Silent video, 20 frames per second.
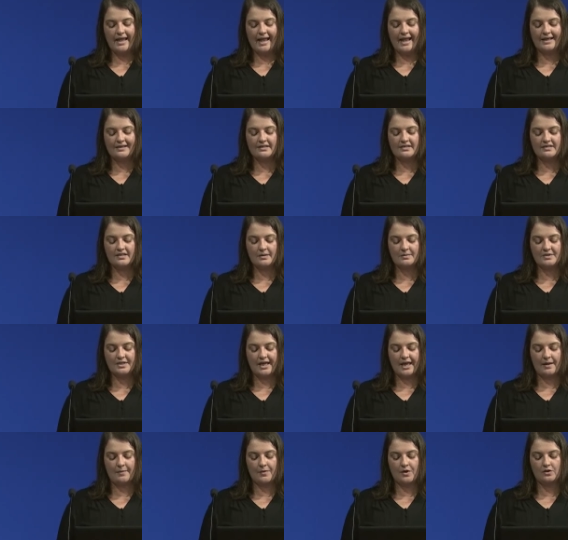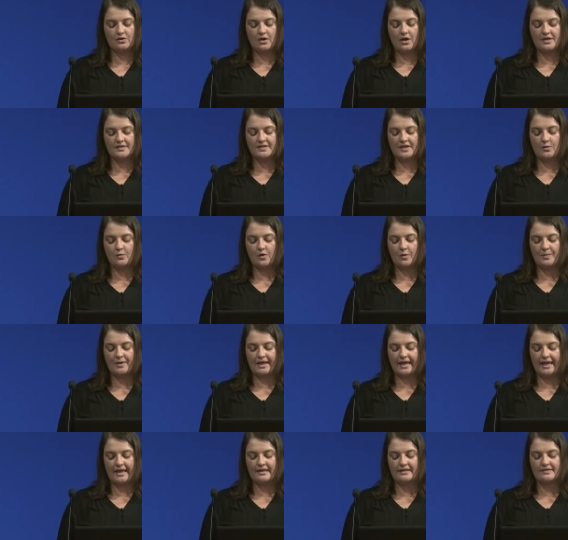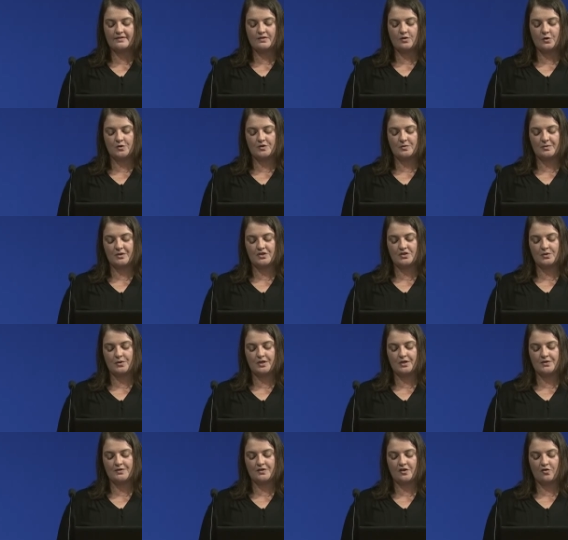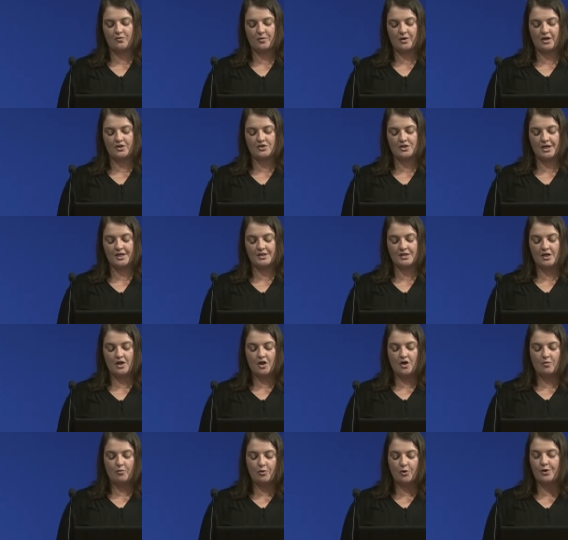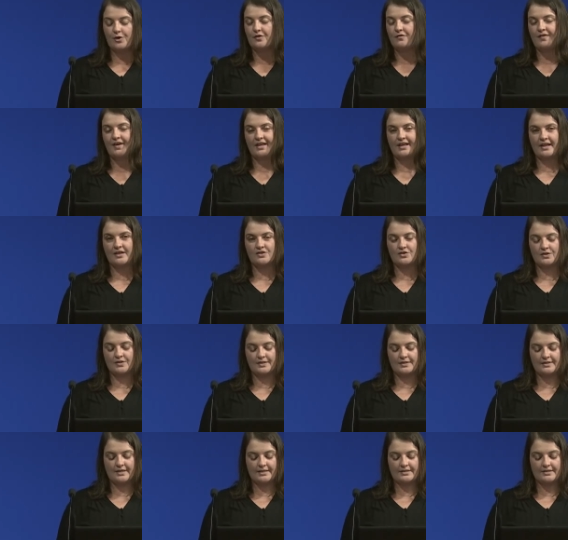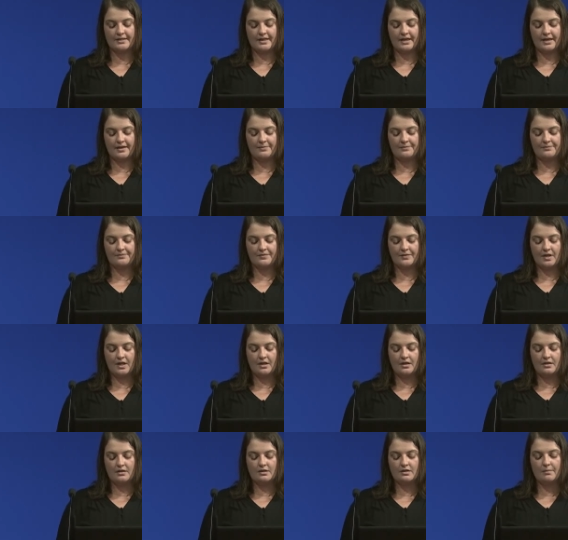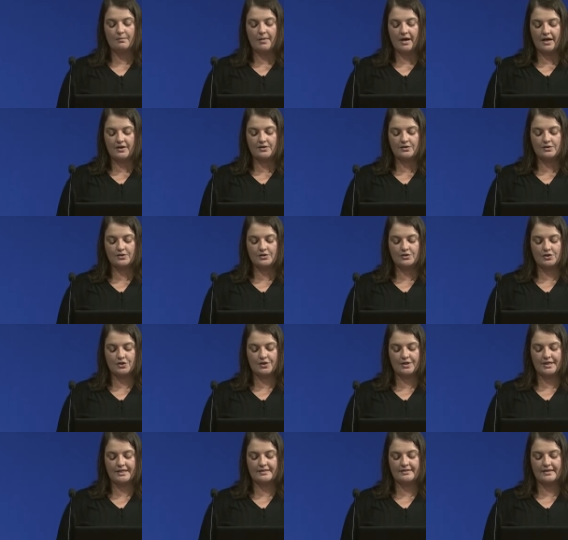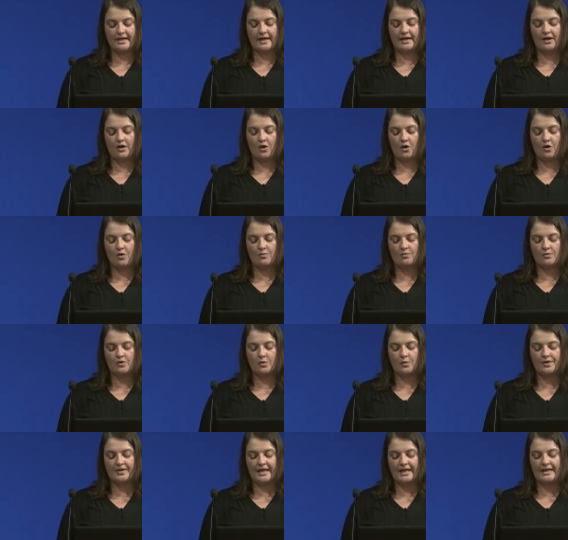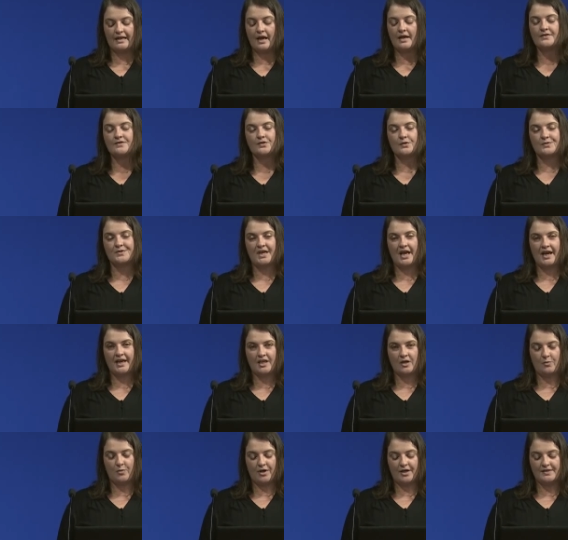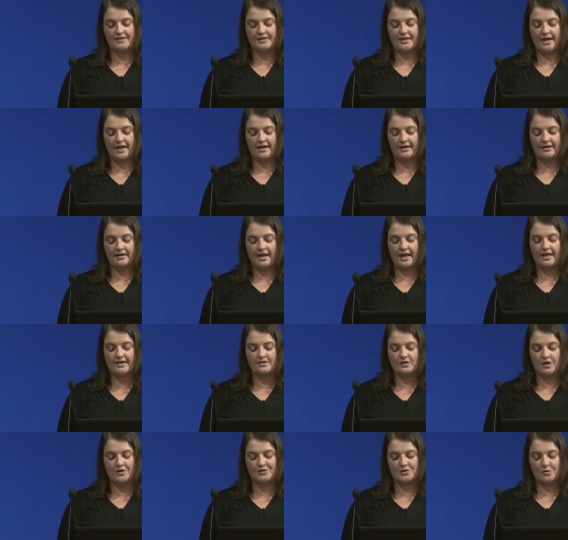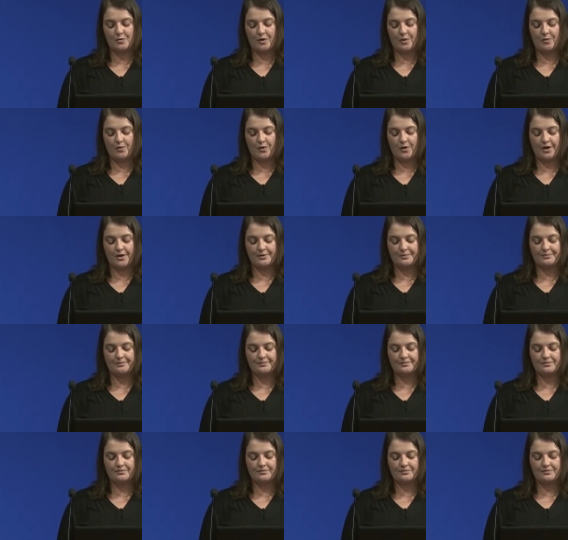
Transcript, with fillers: At the same time, alongside what began as the ultimate do it yourself project, born of financial necessity, the modern luxurious tiny home with a not so tiny price tag has also been born.